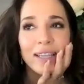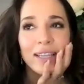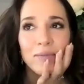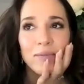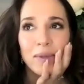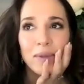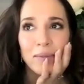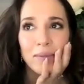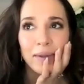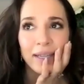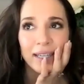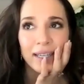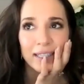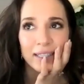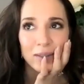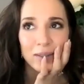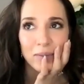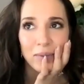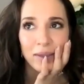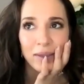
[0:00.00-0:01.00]
me and my
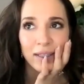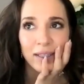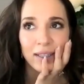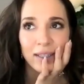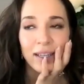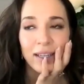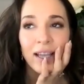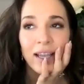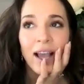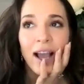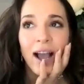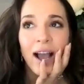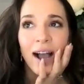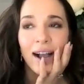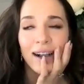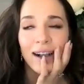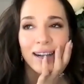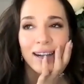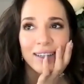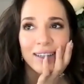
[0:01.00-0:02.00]
husband,
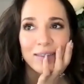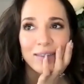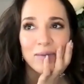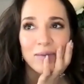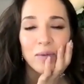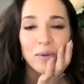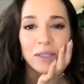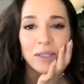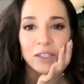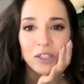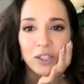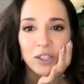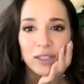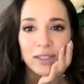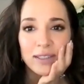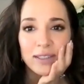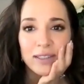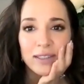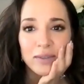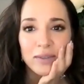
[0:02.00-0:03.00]
we
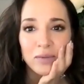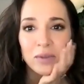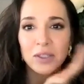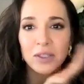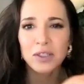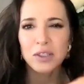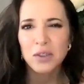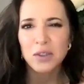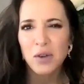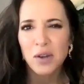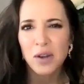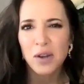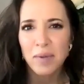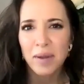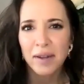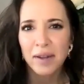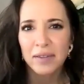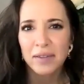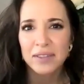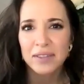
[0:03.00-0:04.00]
just talk
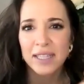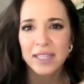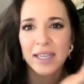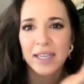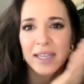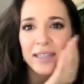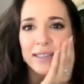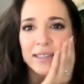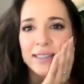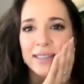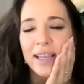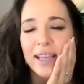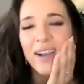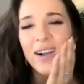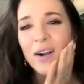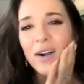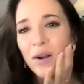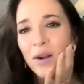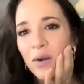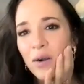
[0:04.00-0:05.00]
about everything, and it's like,
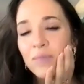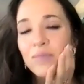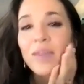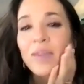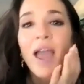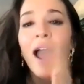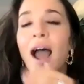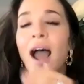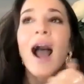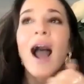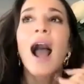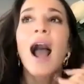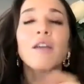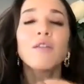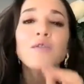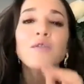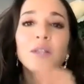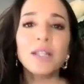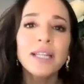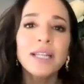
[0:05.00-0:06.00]
oh, I
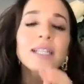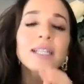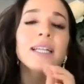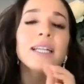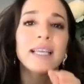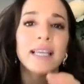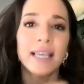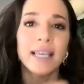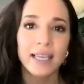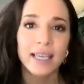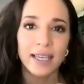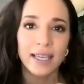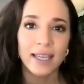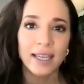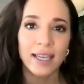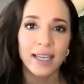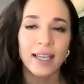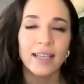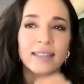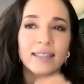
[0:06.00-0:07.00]
feel like the
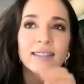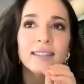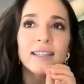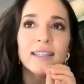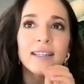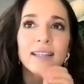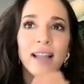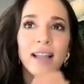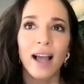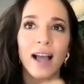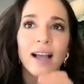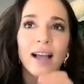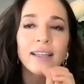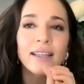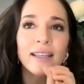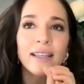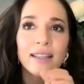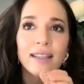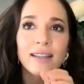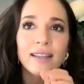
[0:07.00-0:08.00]
key is
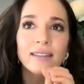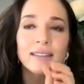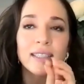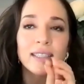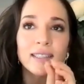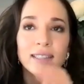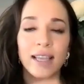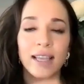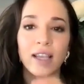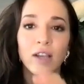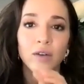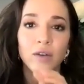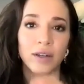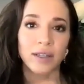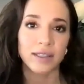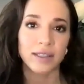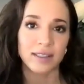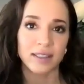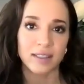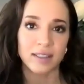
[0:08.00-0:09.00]
to take
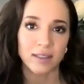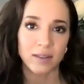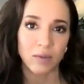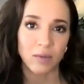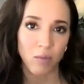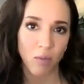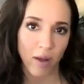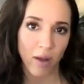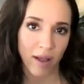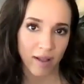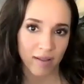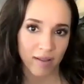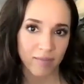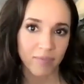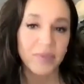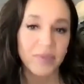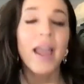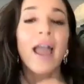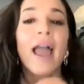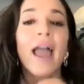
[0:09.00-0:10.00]
criticism well.
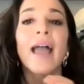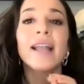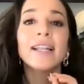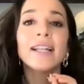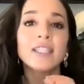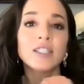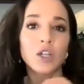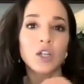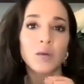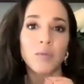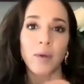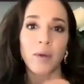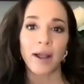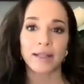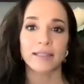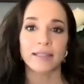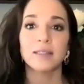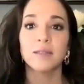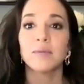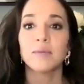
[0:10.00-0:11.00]
And it's a
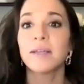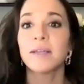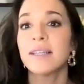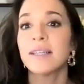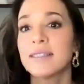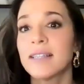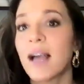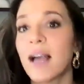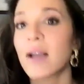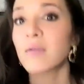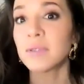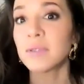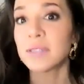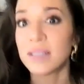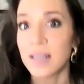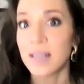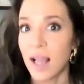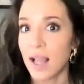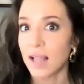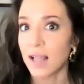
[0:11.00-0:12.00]
practice, because I
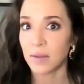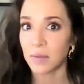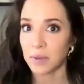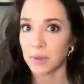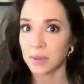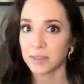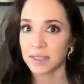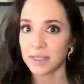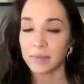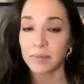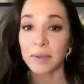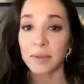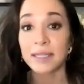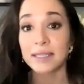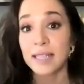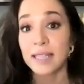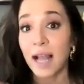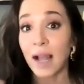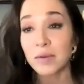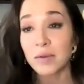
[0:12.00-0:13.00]
was not the person,
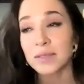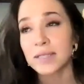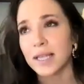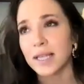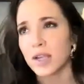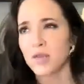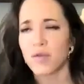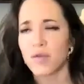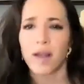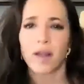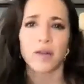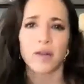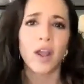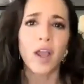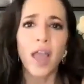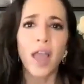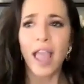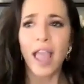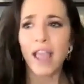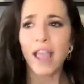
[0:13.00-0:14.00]
because I was like around,
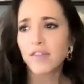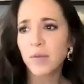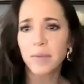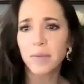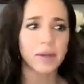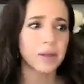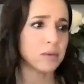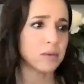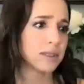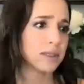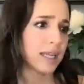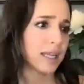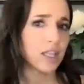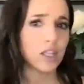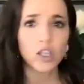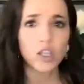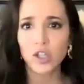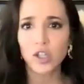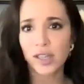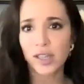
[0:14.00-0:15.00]
everybody was like,
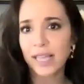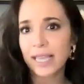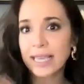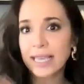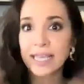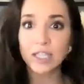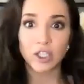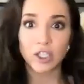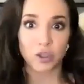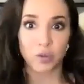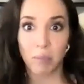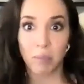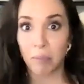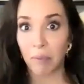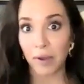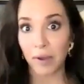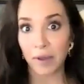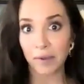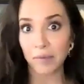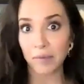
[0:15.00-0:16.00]
either they kiss your
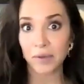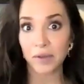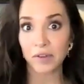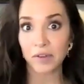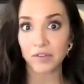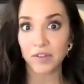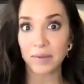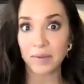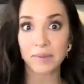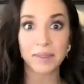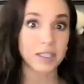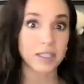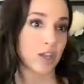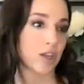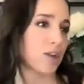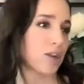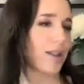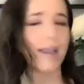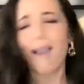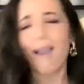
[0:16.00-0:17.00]
butt when you're famous, and
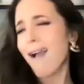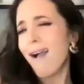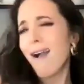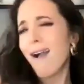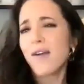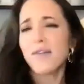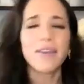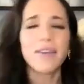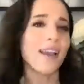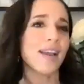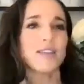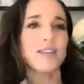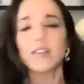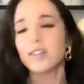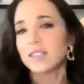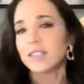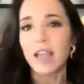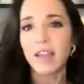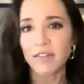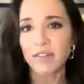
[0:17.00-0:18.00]
you're like, oh yeah,
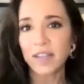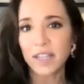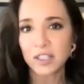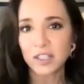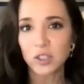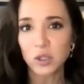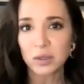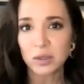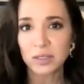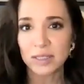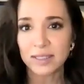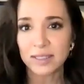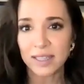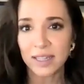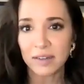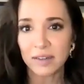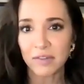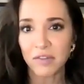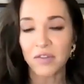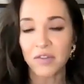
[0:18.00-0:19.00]
they're laughing at jokes, it's
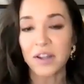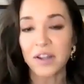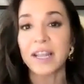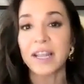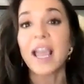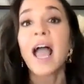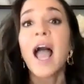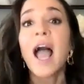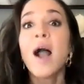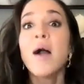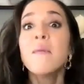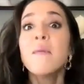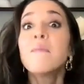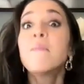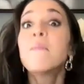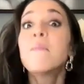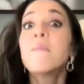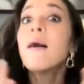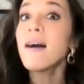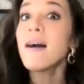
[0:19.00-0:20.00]
not even funny.
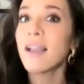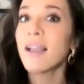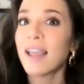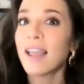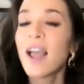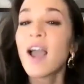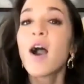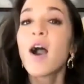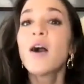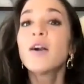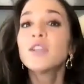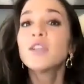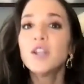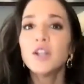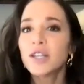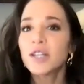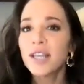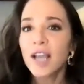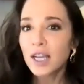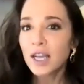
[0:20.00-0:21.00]
But
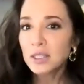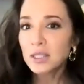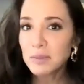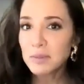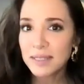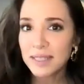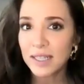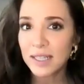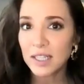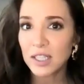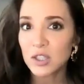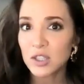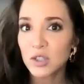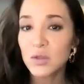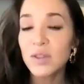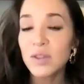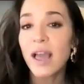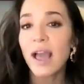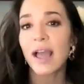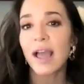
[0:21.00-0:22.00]
your husband's not going to
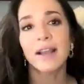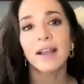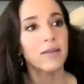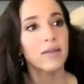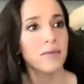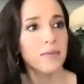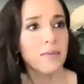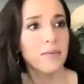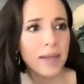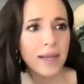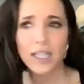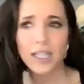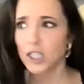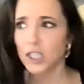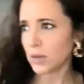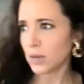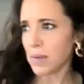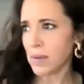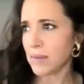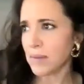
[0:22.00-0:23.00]
do that. And in a minute, it
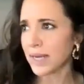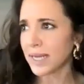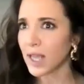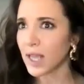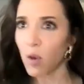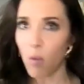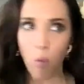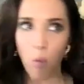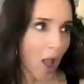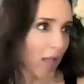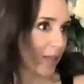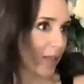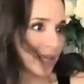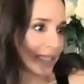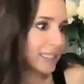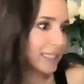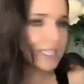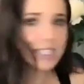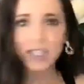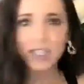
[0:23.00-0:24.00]
took me a minute, like, what?
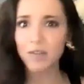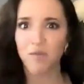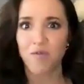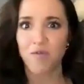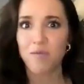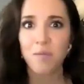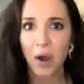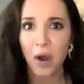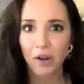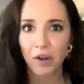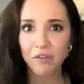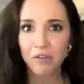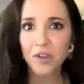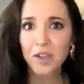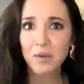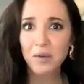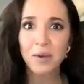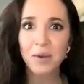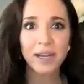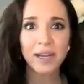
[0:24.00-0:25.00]
This isn't
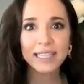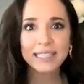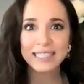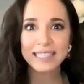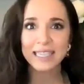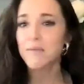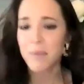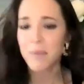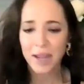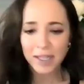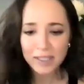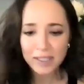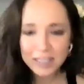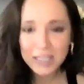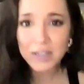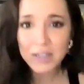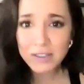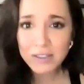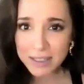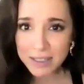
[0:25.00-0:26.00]
perfect what I did. My
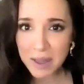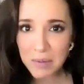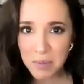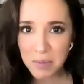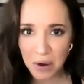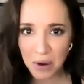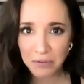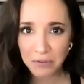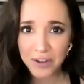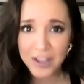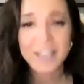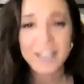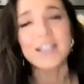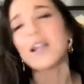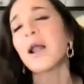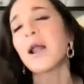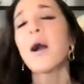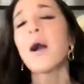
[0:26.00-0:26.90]
dinner's not perfect,